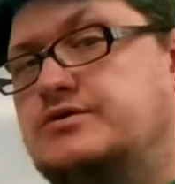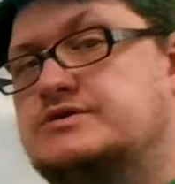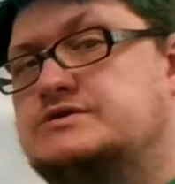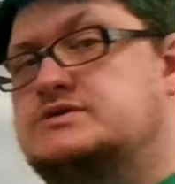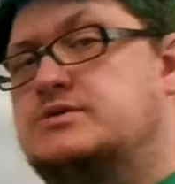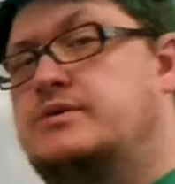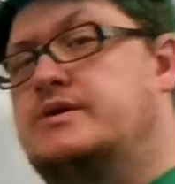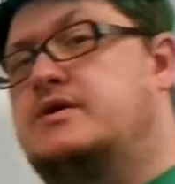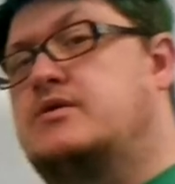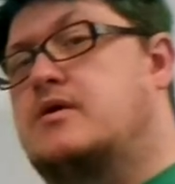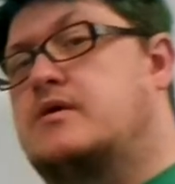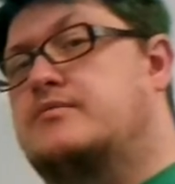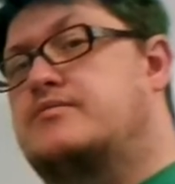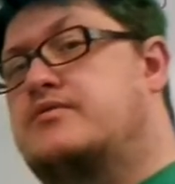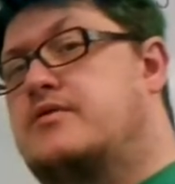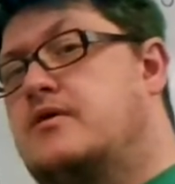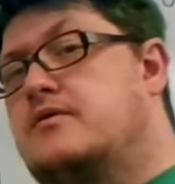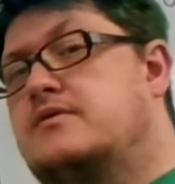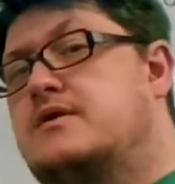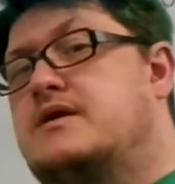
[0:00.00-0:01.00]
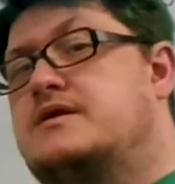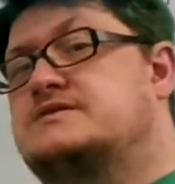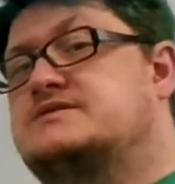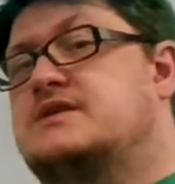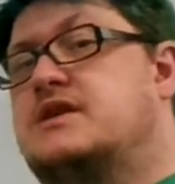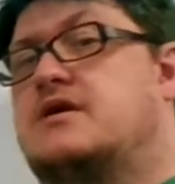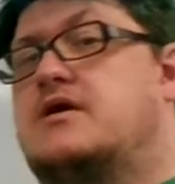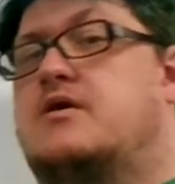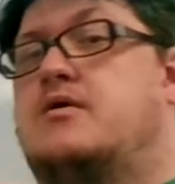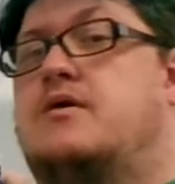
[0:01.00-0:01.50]
so we know our pronoun is
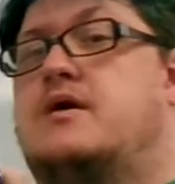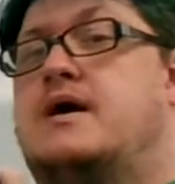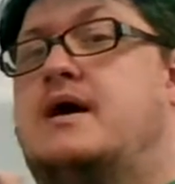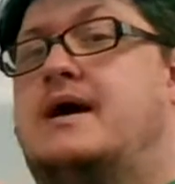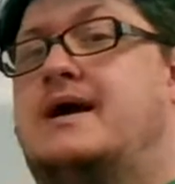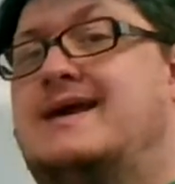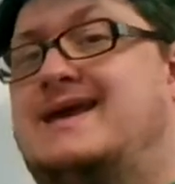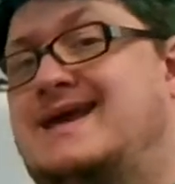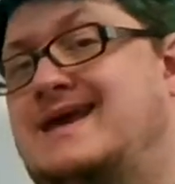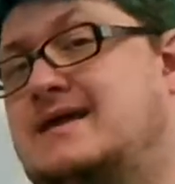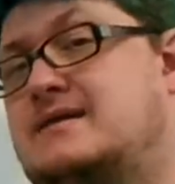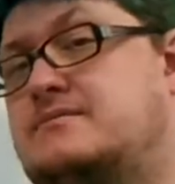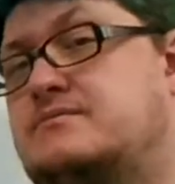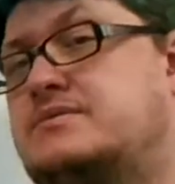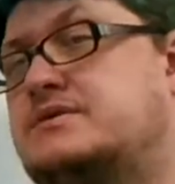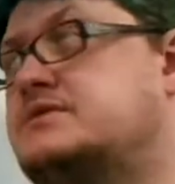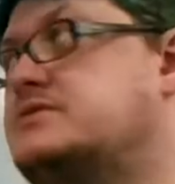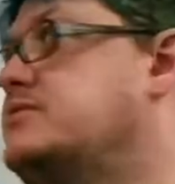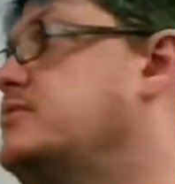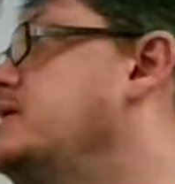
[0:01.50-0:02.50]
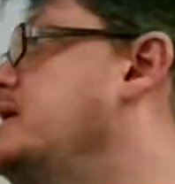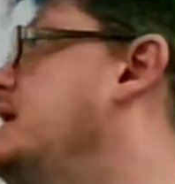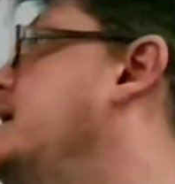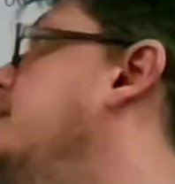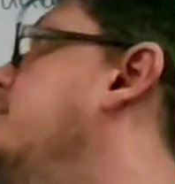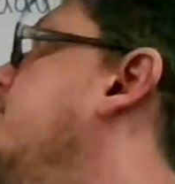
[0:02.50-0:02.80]
going to go in between.